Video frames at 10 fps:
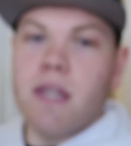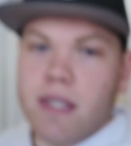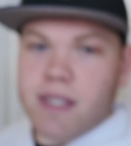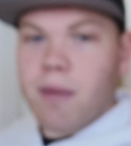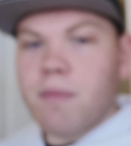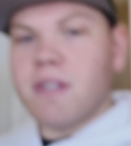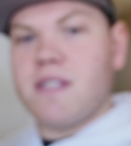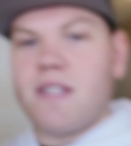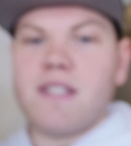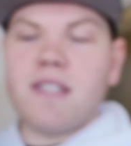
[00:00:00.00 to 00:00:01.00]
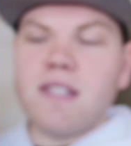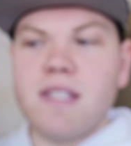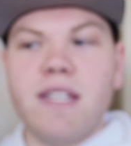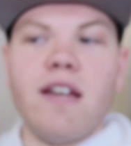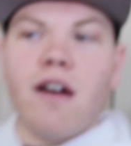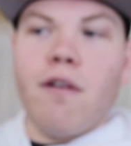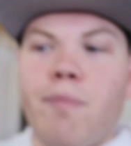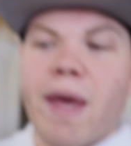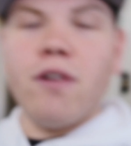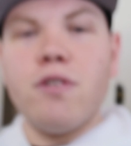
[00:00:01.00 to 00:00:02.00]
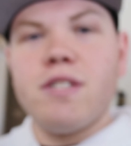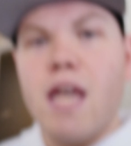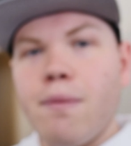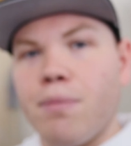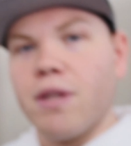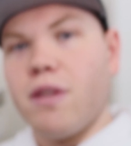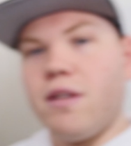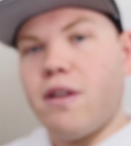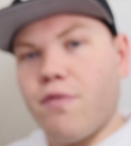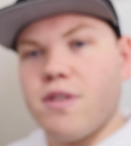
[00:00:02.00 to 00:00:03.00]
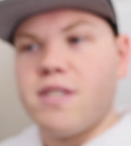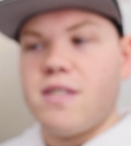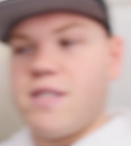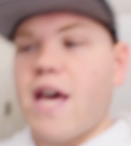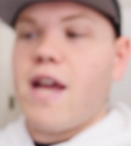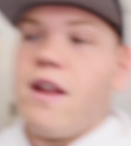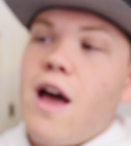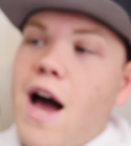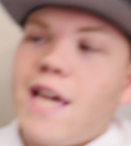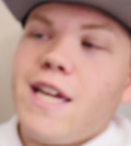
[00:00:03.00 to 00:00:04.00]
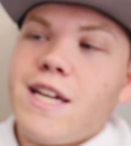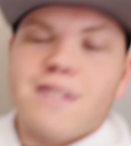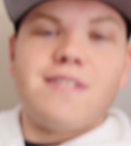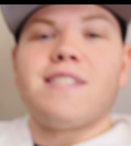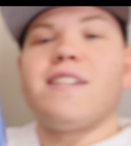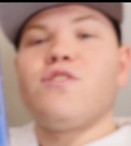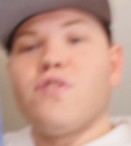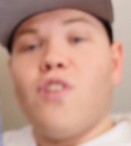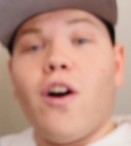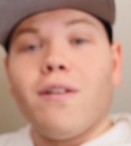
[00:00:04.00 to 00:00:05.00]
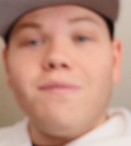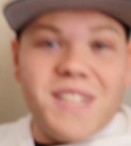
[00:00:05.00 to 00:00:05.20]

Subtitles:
Same consistency of painter's tape, but the difference is that I can get it 6 inches long,